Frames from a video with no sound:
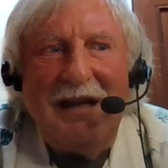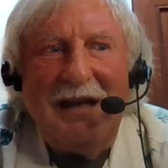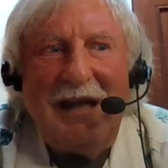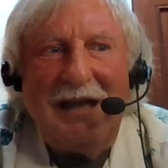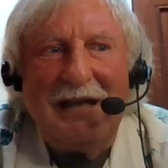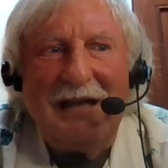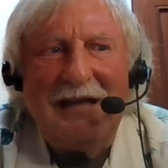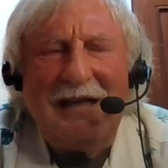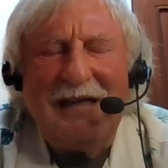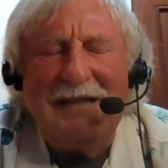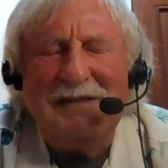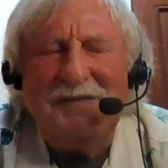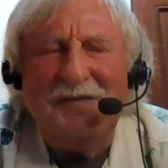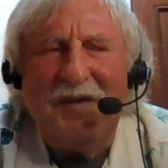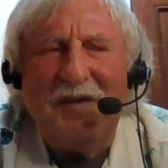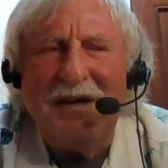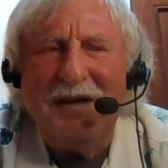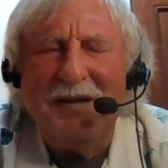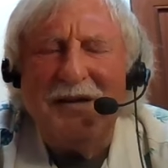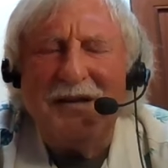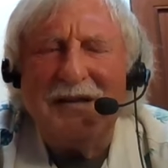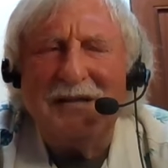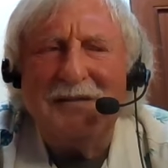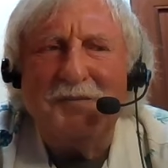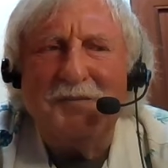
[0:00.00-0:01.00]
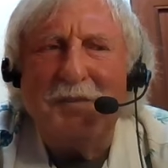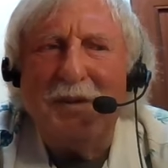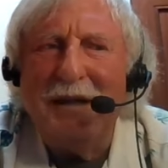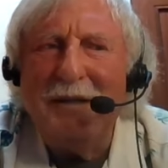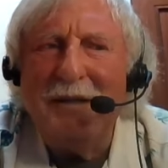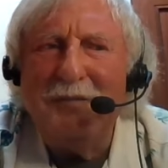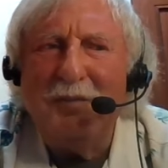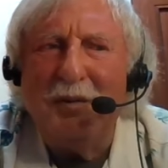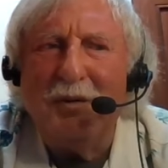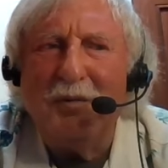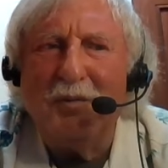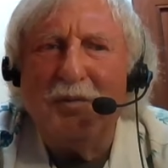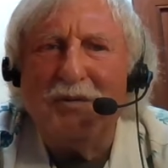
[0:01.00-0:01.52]
it's funny because
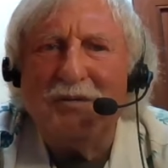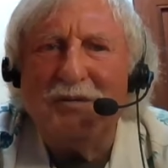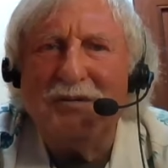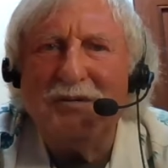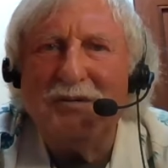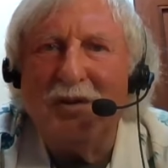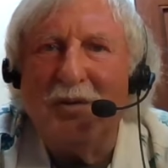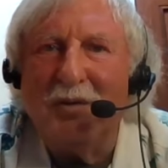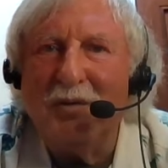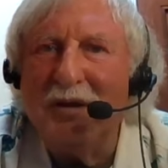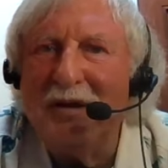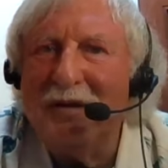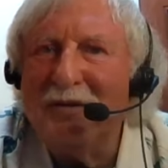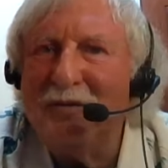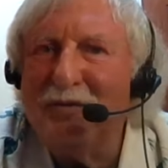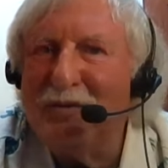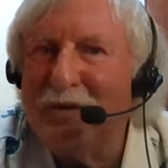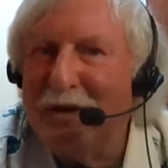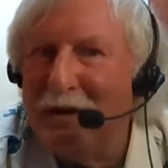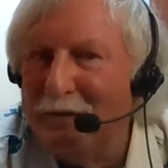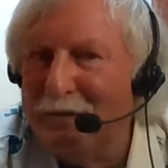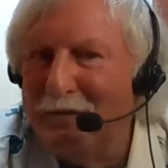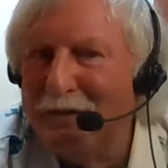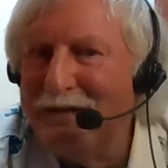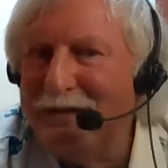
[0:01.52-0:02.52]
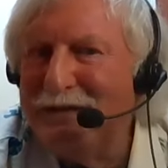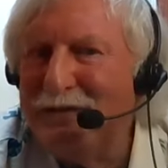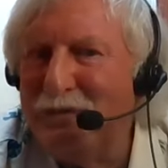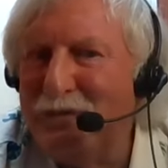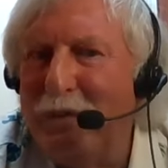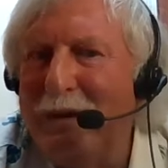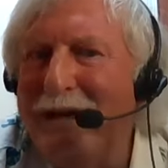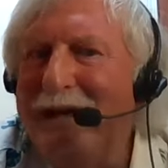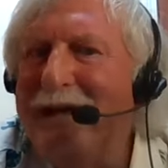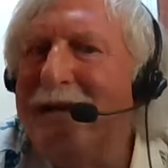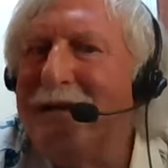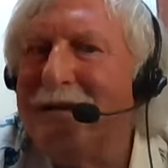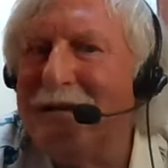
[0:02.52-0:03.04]
people were so incredibly
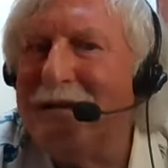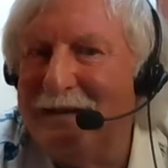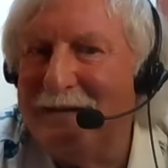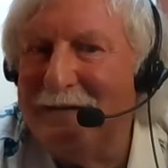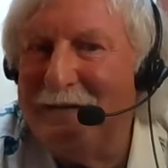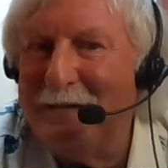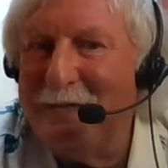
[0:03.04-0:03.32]
sweet.